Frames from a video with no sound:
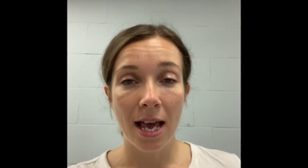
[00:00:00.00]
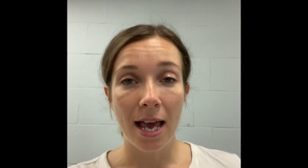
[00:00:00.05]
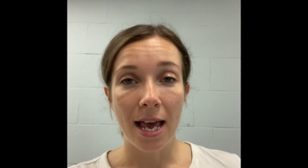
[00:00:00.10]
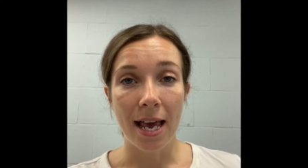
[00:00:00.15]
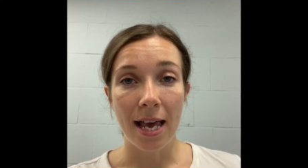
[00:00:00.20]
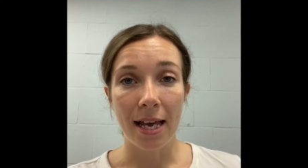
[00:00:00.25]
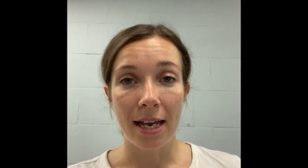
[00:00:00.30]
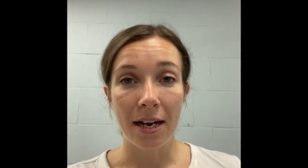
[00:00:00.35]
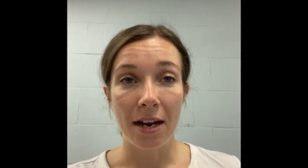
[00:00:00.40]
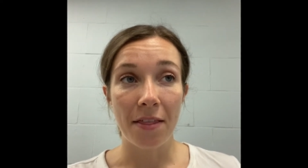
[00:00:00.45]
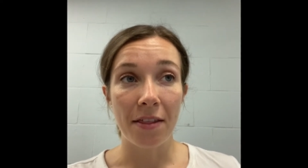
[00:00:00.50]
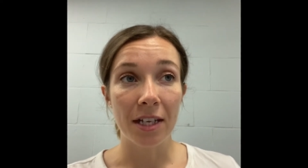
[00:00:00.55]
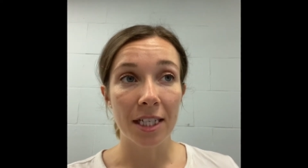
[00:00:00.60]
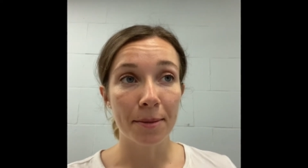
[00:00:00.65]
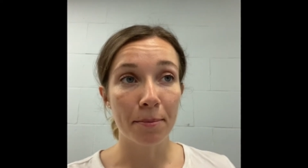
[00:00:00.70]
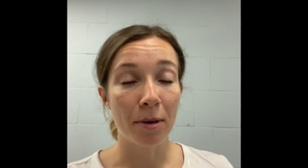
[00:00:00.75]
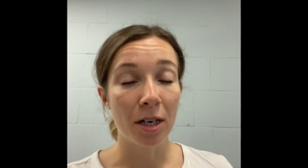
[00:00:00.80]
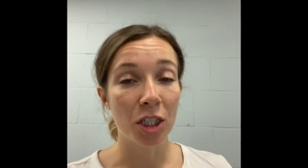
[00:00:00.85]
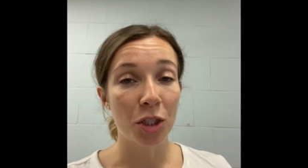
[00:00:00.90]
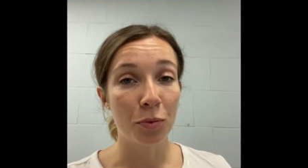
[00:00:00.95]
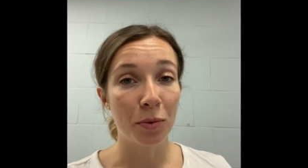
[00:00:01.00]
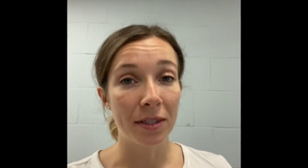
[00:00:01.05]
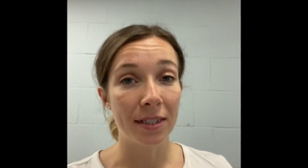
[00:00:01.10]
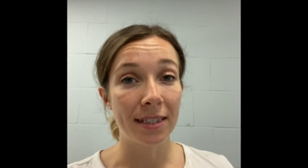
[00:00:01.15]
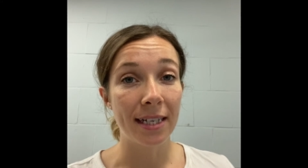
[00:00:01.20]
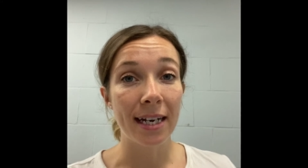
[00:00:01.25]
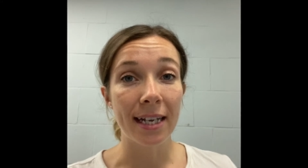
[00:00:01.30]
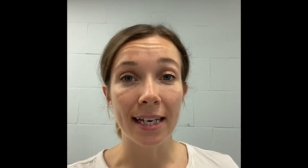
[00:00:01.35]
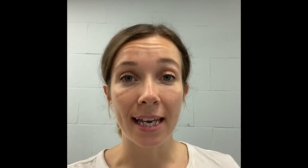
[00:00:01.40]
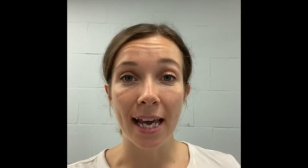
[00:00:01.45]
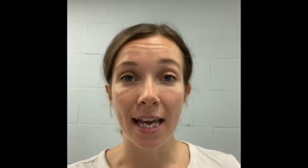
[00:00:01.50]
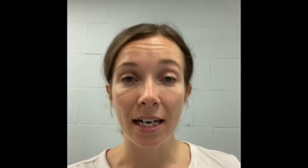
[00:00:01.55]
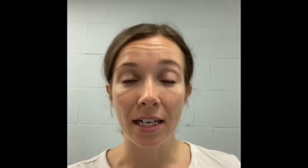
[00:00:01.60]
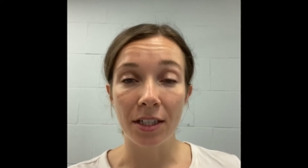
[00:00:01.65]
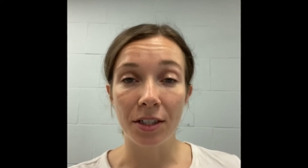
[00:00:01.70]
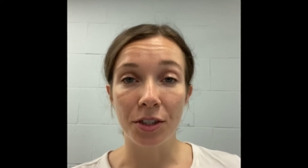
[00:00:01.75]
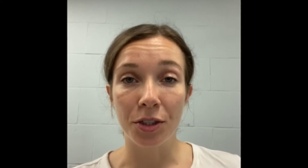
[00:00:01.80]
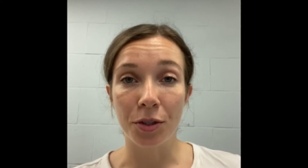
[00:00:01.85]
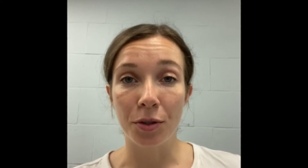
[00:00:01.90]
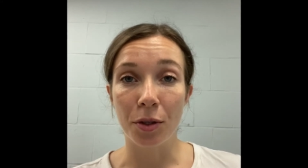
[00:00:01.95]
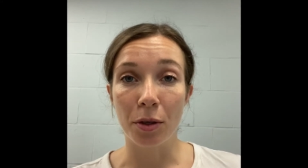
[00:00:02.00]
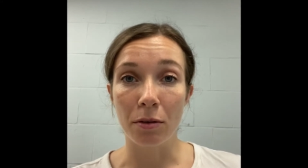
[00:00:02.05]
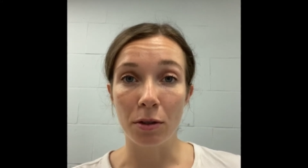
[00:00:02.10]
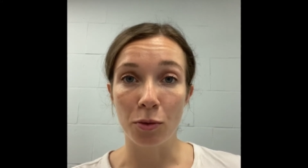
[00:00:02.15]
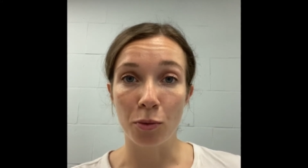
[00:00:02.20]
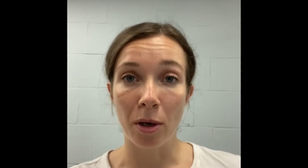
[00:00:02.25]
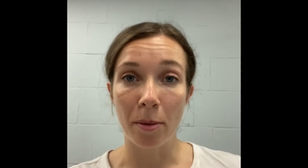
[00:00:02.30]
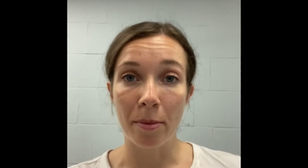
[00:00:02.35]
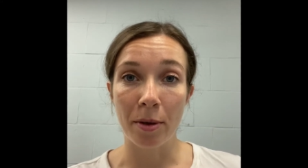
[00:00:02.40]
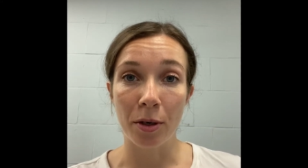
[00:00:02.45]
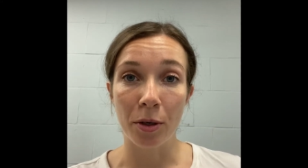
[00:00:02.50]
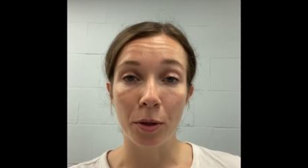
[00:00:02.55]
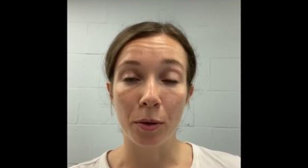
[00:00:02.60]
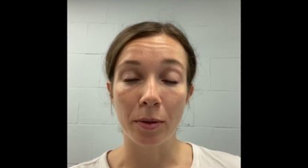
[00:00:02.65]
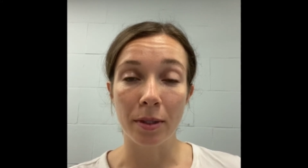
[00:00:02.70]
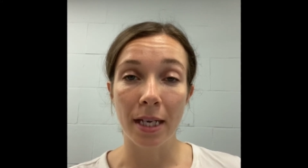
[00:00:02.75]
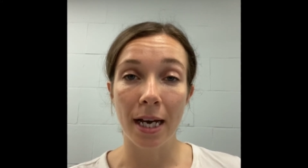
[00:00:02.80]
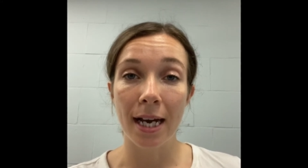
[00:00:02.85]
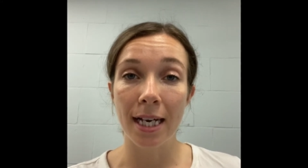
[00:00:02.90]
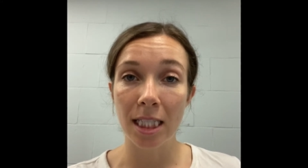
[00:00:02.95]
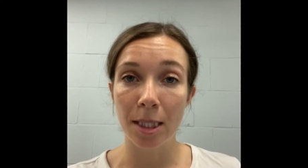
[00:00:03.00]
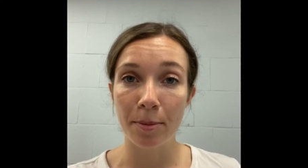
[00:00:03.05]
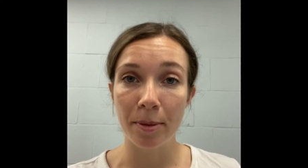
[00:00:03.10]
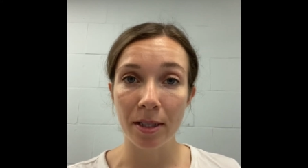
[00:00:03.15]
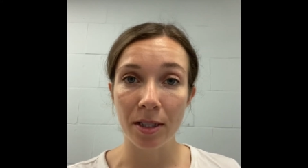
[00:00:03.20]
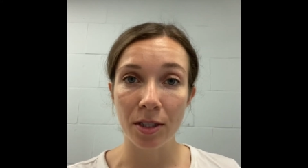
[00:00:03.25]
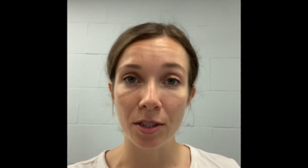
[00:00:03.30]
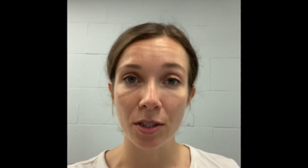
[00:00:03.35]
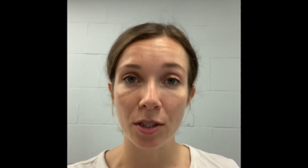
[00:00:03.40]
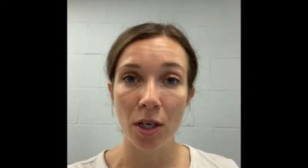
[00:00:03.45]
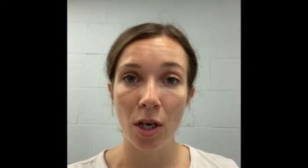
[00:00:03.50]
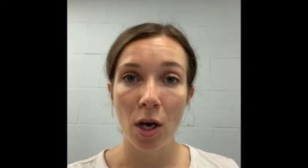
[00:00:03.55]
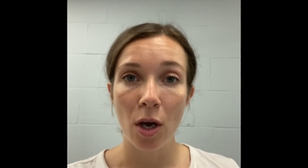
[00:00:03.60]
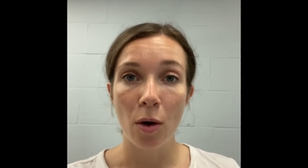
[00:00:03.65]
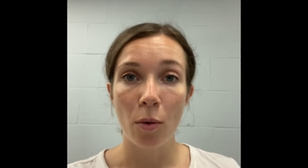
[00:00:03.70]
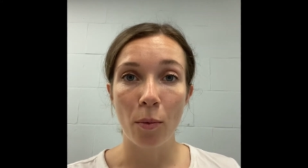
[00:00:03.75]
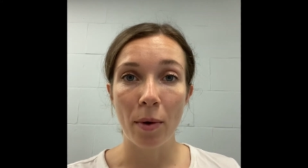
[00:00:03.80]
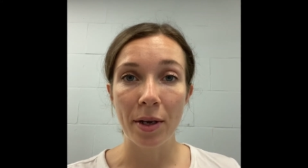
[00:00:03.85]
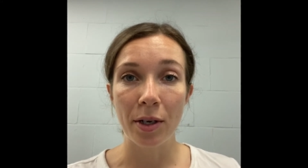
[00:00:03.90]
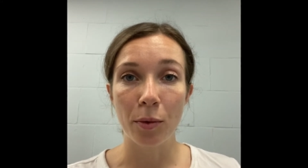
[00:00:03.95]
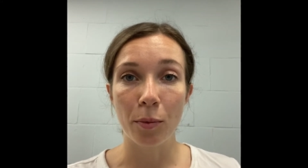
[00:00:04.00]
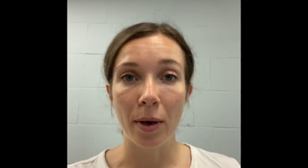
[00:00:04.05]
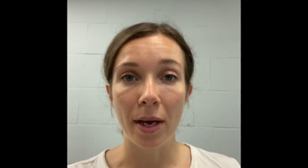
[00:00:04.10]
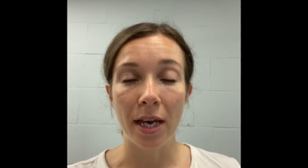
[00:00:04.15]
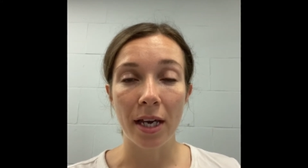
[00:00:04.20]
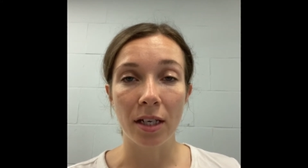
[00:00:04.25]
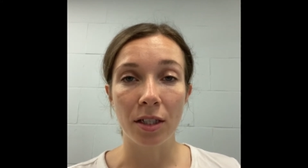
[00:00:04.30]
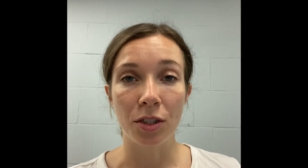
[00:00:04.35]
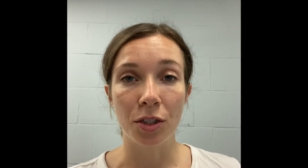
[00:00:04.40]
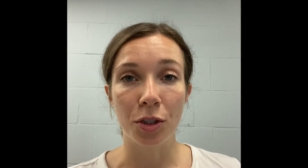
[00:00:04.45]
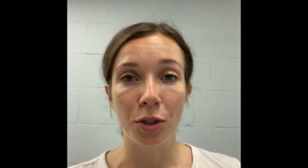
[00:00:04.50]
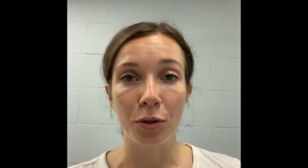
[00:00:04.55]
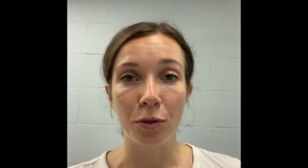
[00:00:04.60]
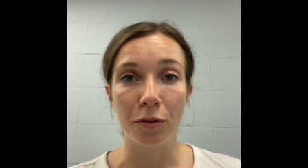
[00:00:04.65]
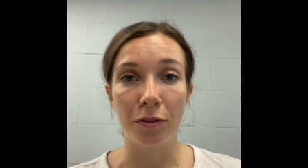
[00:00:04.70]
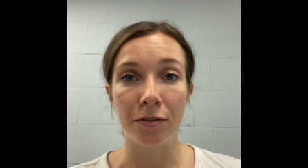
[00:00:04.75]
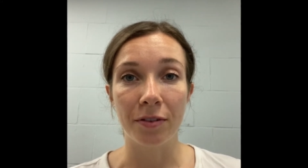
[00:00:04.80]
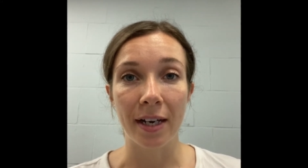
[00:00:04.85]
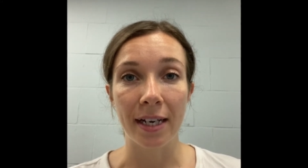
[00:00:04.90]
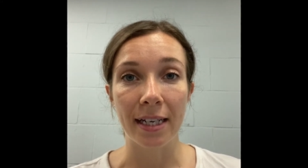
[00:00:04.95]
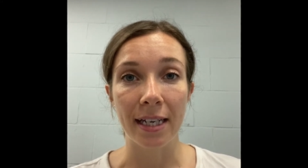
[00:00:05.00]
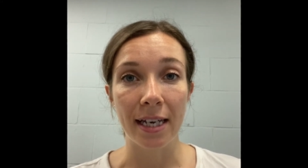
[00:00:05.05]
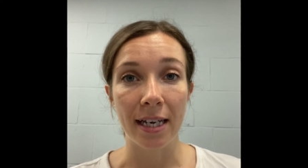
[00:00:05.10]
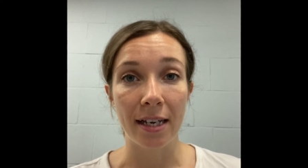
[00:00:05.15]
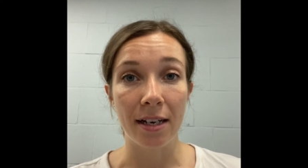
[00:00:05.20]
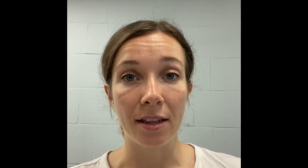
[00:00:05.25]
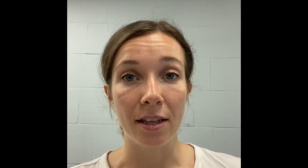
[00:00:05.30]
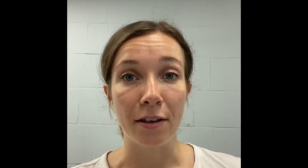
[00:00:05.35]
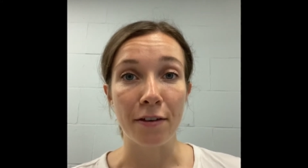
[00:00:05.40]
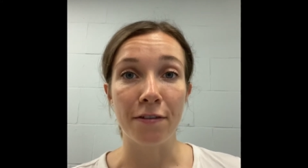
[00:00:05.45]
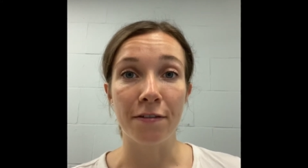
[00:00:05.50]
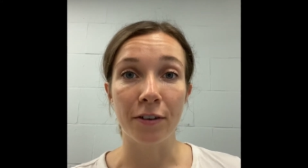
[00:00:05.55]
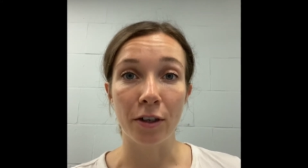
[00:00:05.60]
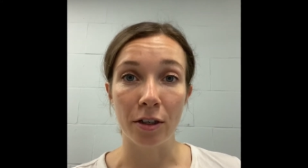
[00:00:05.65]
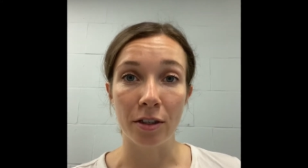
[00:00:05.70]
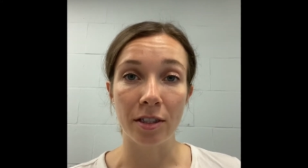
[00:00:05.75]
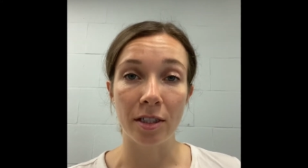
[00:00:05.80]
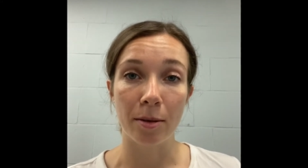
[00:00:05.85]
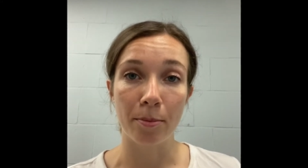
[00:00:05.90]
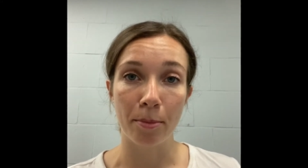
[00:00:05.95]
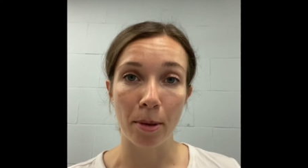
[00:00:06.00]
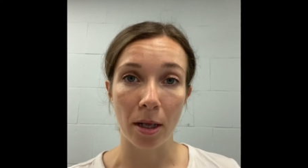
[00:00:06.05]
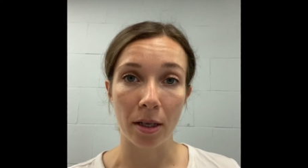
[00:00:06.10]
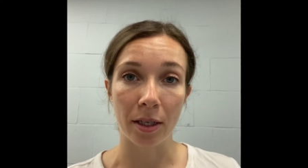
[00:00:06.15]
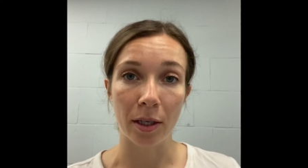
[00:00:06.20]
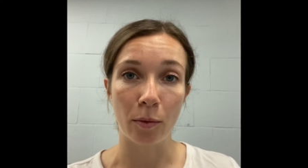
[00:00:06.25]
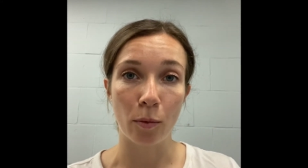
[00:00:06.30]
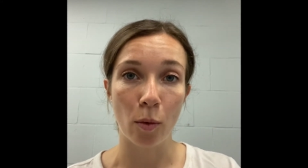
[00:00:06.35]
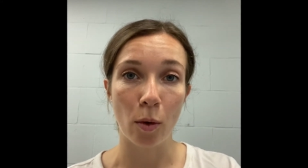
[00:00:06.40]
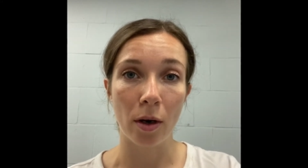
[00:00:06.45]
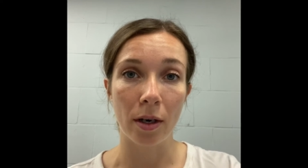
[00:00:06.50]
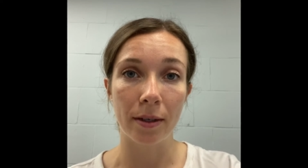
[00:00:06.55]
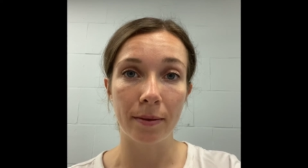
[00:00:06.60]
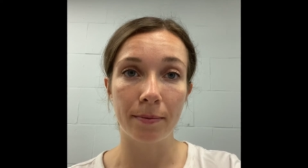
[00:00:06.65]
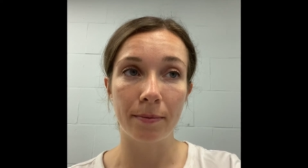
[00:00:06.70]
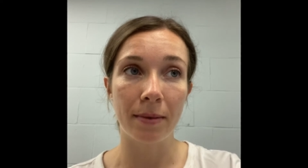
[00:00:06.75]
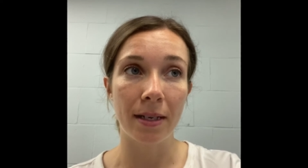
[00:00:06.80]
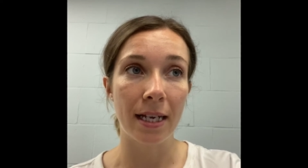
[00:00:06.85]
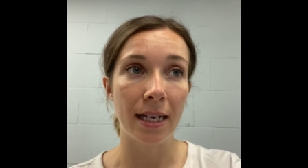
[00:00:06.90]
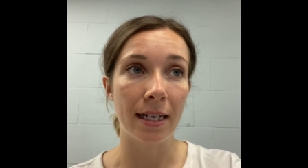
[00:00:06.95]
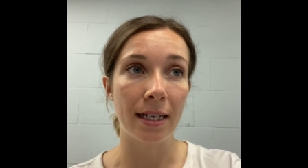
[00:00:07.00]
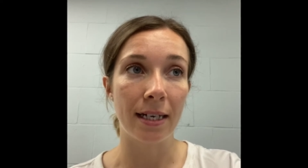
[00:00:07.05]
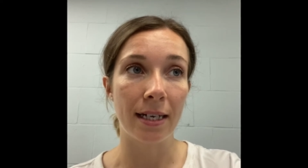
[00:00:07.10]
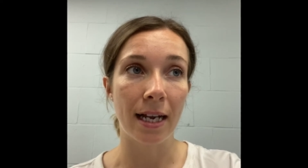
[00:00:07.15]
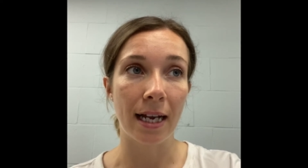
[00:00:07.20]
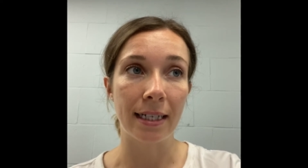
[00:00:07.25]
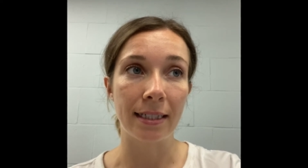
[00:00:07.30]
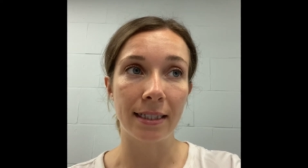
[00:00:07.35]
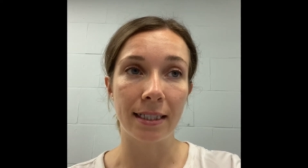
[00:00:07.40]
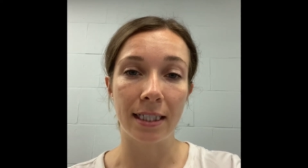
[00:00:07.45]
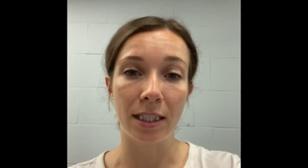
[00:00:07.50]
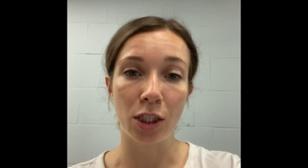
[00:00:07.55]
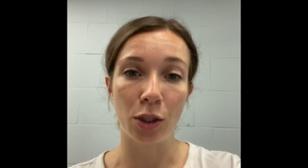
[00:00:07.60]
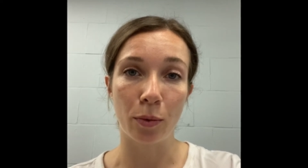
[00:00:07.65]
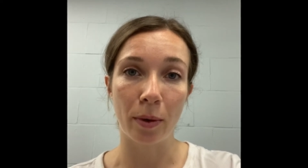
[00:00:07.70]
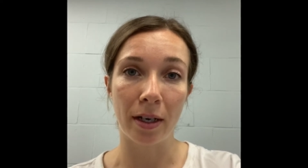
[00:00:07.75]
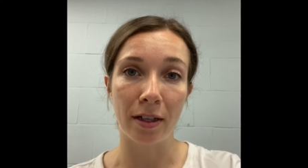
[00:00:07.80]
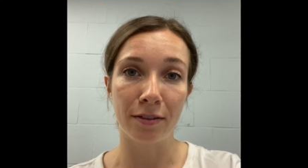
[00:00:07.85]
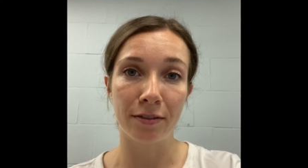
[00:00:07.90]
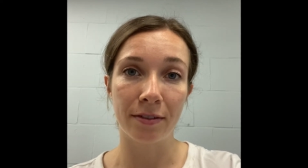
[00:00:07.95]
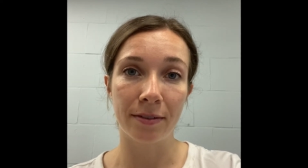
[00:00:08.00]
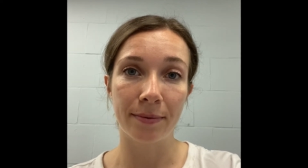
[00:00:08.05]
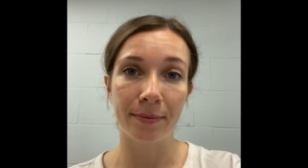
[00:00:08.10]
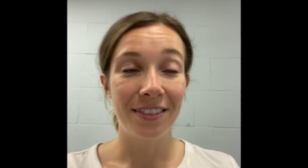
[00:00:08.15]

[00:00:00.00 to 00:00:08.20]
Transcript: and this march was dedicated to those women whose husbands went away to fight in the First Balkan War in 1912.